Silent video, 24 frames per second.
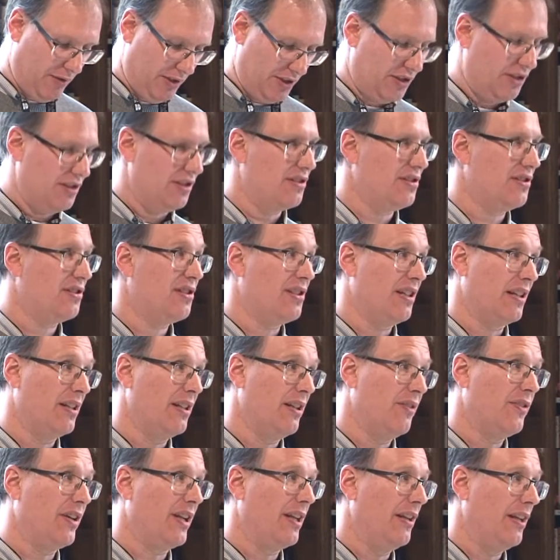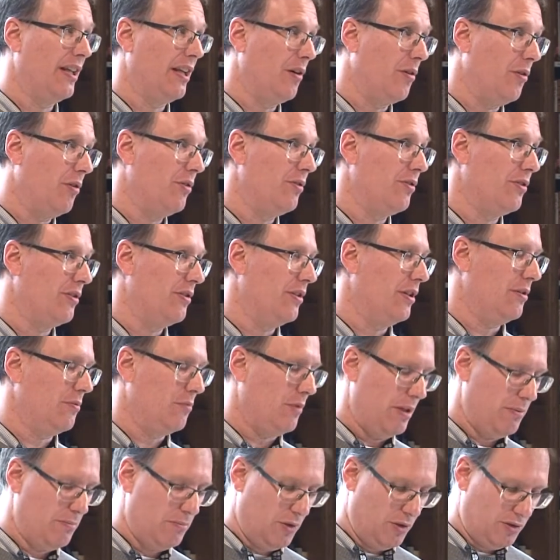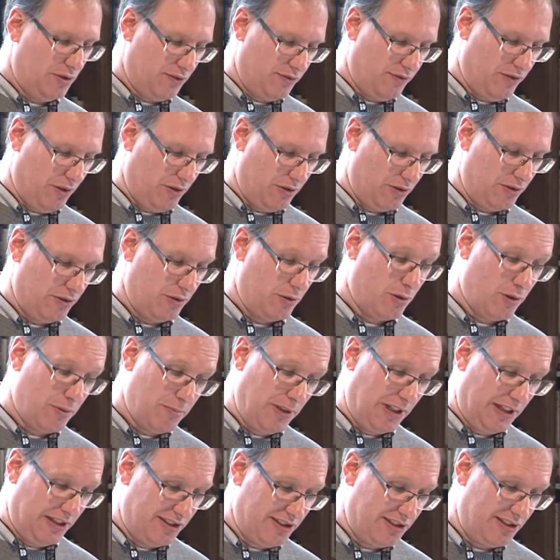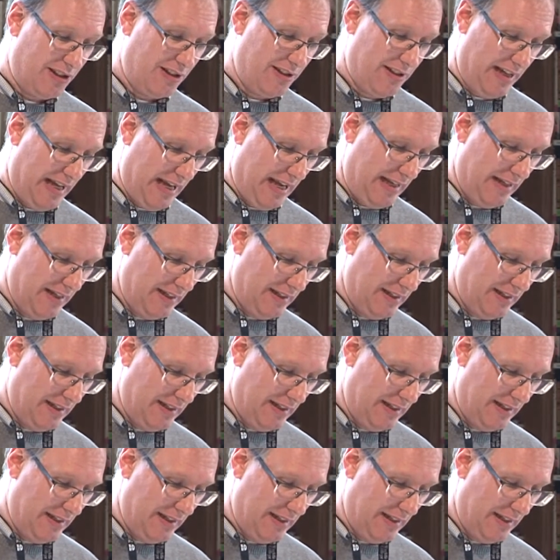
which is significantly older than what most folks normally start at.